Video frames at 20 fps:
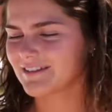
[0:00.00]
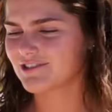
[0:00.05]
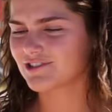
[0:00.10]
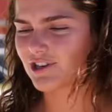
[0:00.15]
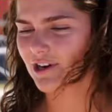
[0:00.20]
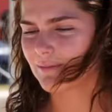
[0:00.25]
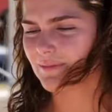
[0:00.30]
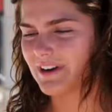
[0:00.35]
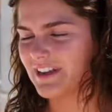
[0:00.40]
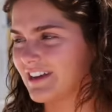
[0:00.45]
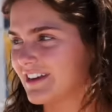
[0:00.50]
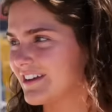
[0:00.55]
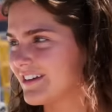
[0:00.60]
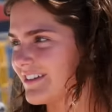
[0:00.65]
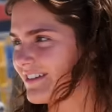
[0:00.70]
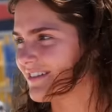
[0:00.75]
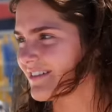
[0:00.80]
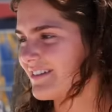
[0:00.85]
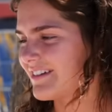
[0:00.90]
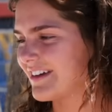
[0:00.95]
Germany.
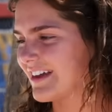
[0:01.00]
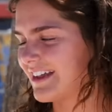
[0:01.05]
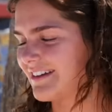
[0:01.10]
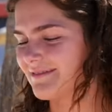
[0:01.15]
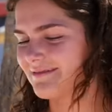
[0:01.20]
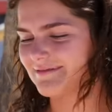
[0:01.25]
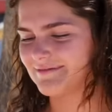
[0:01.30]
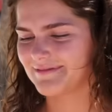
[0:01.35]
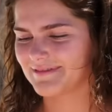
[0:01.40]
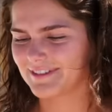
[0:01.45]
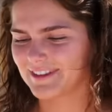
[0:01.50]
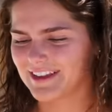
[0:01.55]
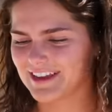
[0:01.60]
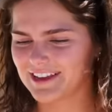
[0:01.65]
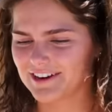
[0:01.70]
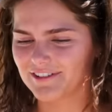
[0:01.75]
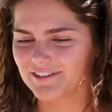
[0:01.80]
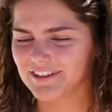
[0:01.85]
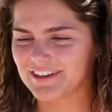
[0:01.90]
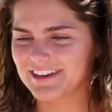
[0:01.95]
Yes. And very good.
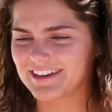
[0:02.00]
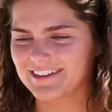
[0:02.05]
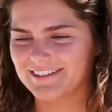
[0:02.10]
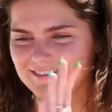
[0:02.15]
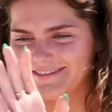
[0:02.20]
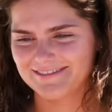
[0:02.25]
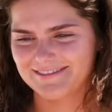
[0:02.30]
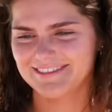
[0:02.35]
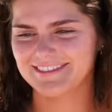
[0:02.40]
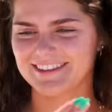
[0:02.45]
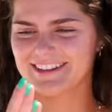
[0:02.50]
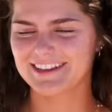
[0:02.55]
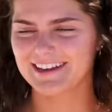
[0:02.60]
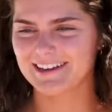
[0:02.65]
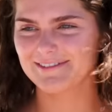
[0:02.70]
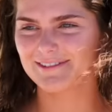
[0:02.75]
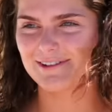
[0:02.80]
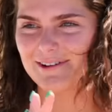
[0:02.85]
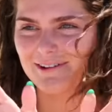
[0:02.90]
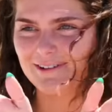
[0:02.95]
Italy and oh,
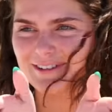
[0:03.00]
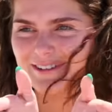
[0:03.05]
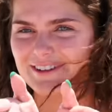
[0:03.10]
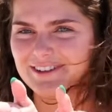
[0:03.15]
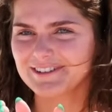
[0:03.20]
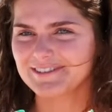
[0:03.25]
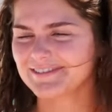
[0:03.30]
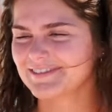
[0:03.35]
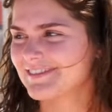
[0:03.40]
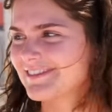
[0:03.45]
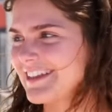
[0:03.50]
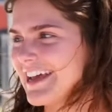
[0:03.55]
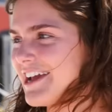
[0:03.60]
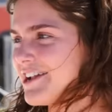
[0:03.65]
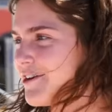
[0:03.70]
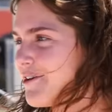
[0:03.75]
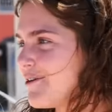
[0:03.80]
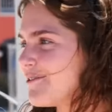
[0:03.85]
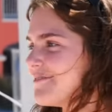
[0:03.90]
the. Very good. Very